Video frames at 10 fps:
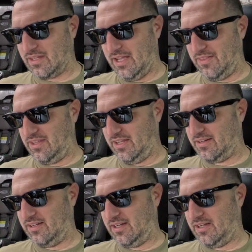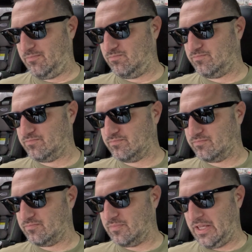And then
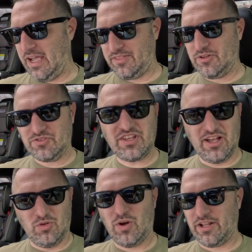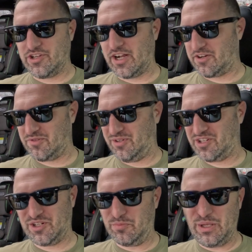he had those ZL1 injectors, which
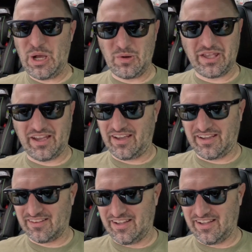should be okay.